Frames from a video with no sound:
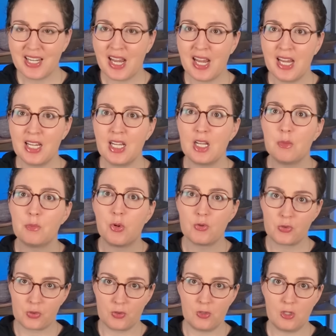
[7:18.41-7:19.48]
saying
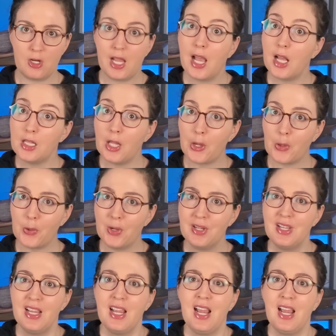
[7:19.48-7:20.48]
bonjour, hello.